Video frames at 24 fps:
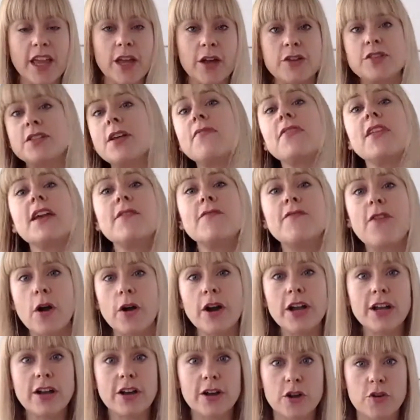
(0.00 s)
Something
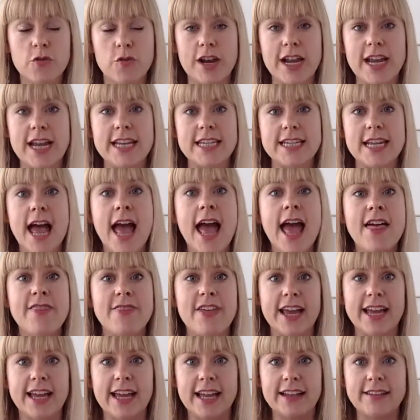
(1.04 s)
very concrete
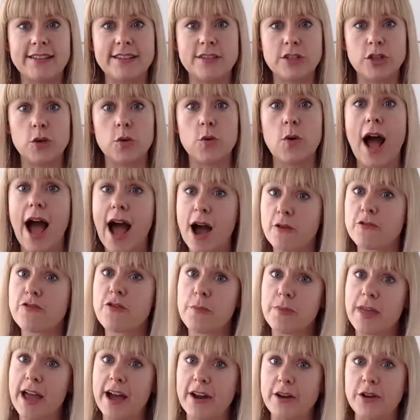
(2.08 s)
that gets you out from
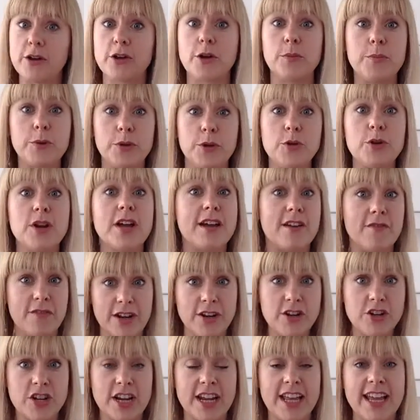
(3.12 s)
behind your computer
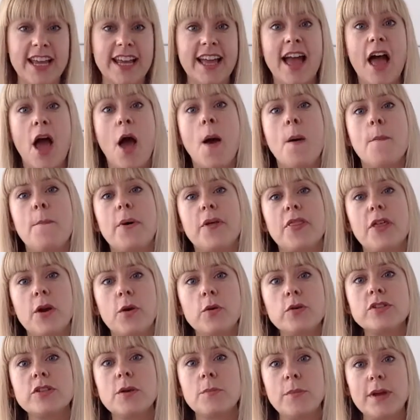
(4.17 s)
eventually, but that
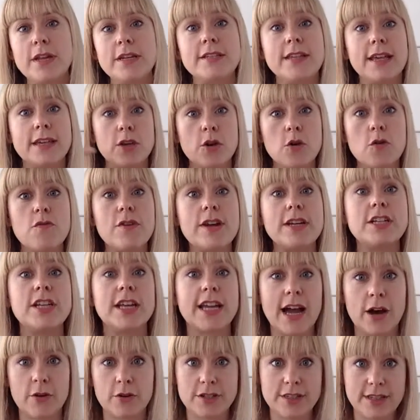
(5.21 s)
also means that you're reaching
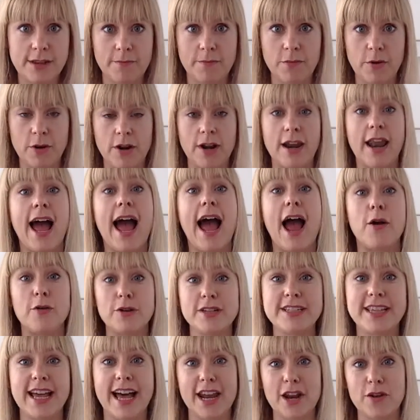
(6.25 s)
out to someone
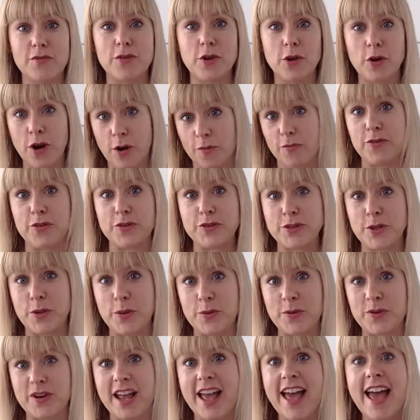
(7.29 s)
outside of your comfort
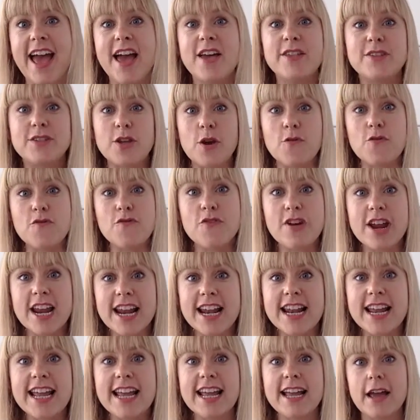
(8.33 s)
zone. So
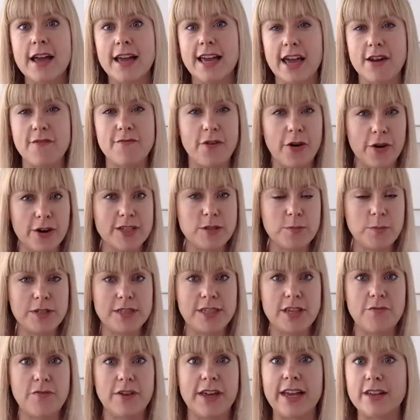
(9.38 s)
really get very
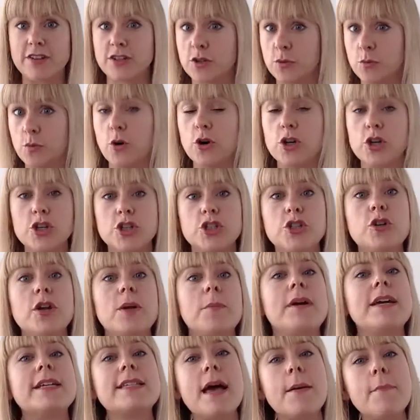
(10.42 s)
specific as to what you're doing,
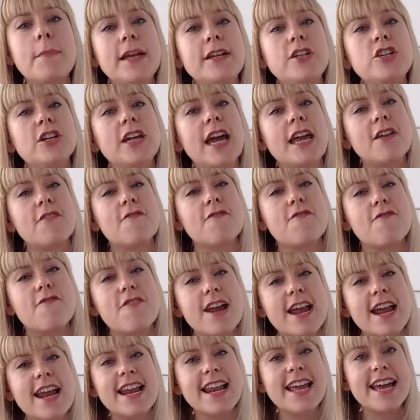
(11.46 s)
because that means you get a
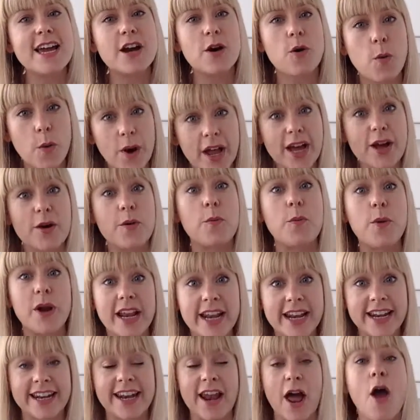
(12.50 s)
really quick
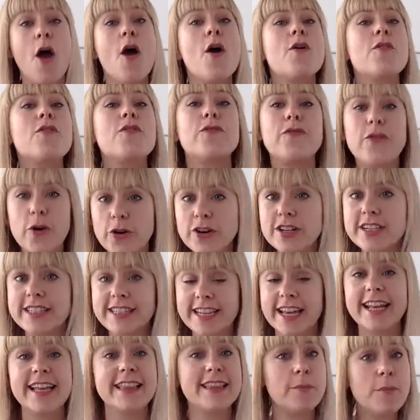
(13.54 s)
win first
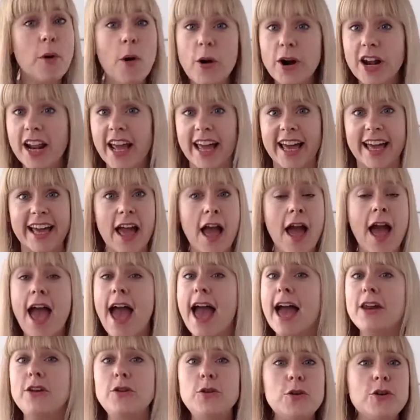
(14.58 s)
thing in the morning,
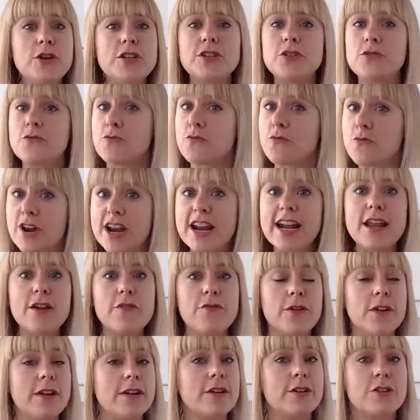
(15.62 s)
and you just really
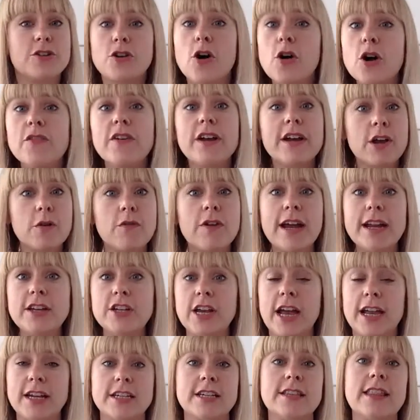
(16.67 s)
feel in control of your career
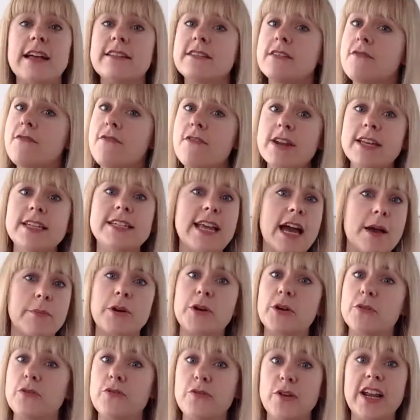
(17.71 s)
change. And that's a really damn
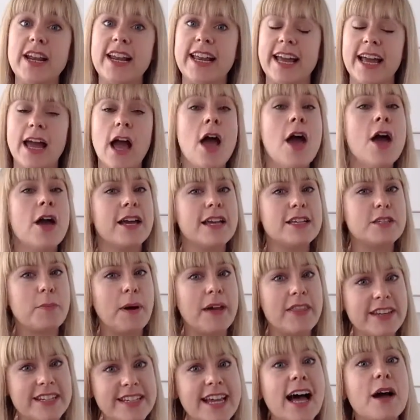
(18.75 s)
good feeling, because by
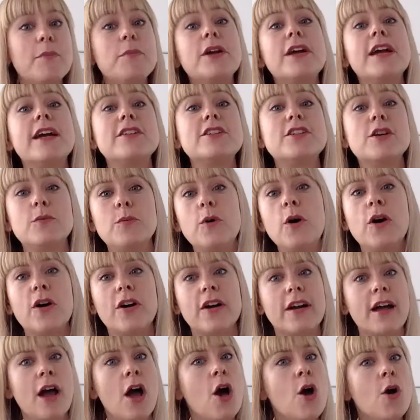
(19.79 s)
the time you get to
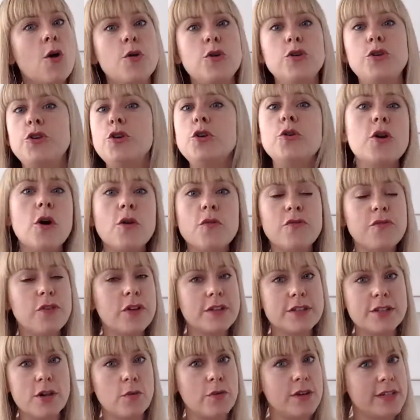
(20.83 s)
work, you don't feel
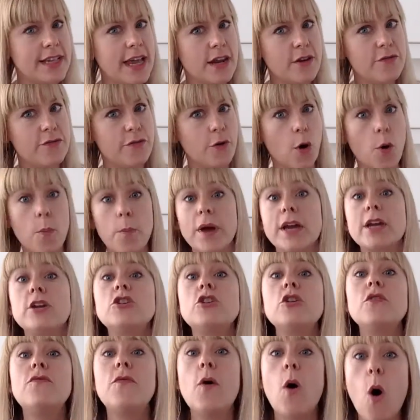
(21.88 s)
so resentful, because
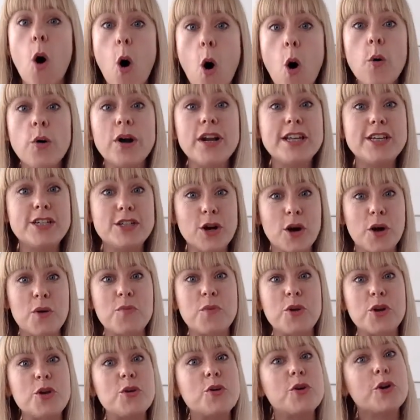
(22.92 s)
you've already done
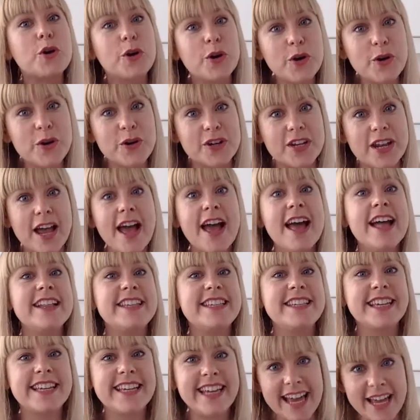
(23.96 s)
what you could
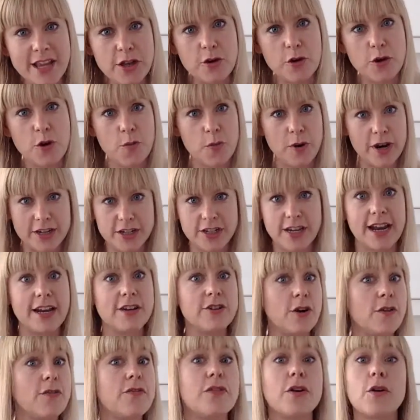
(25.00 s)
to get your career change
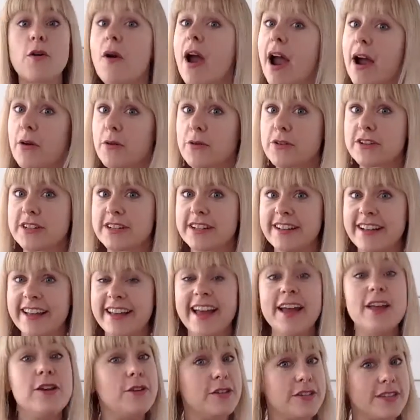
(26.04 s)
off the ground.
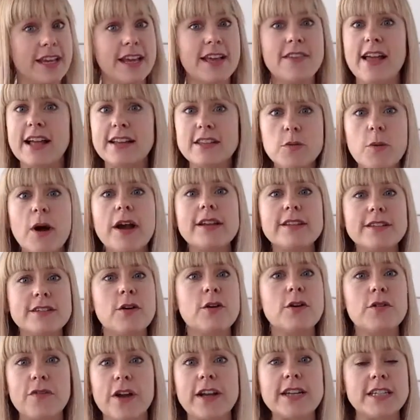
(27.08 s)
You see, that's why it's so
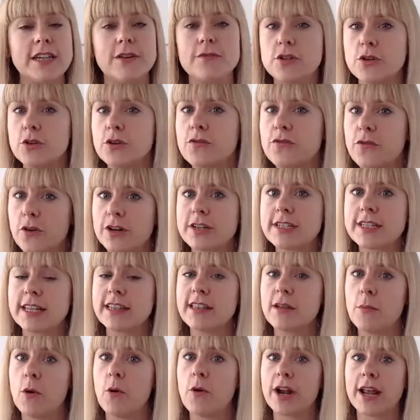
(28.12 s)
effective. Do it first thing in
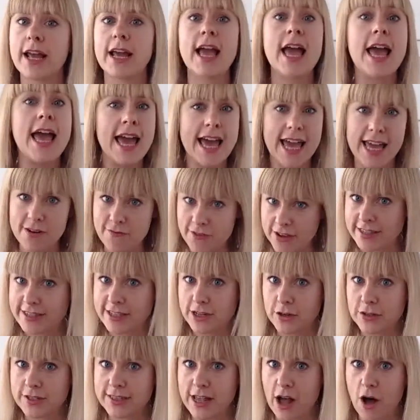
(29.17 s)
the morning, invest
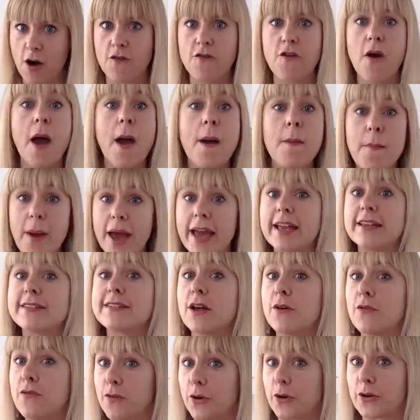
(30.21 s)
in yourself, pay
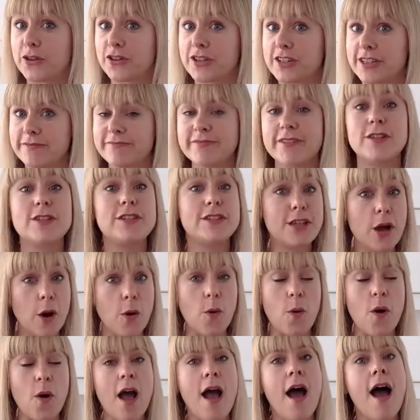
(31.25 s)
yourself first.
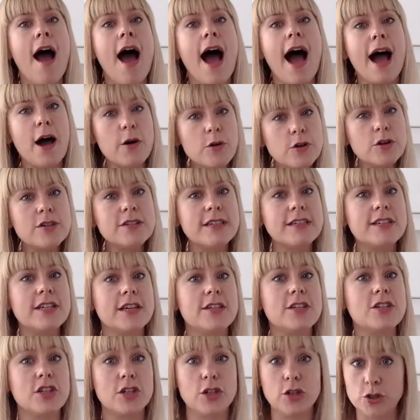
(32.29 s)
So how do I
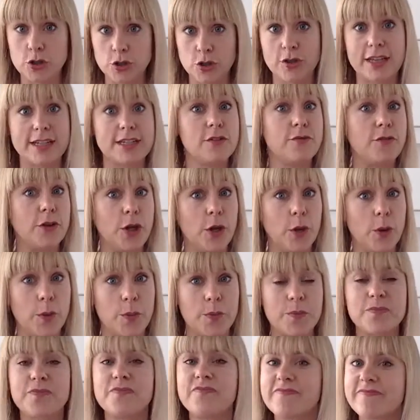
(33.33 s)
suggest you do this for
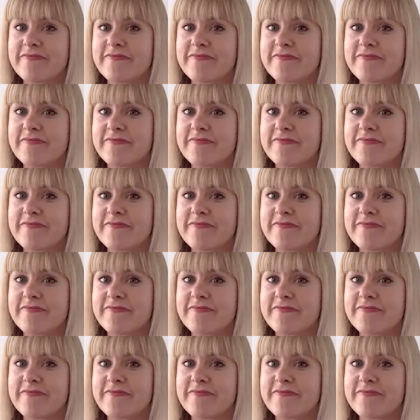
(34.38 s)
you?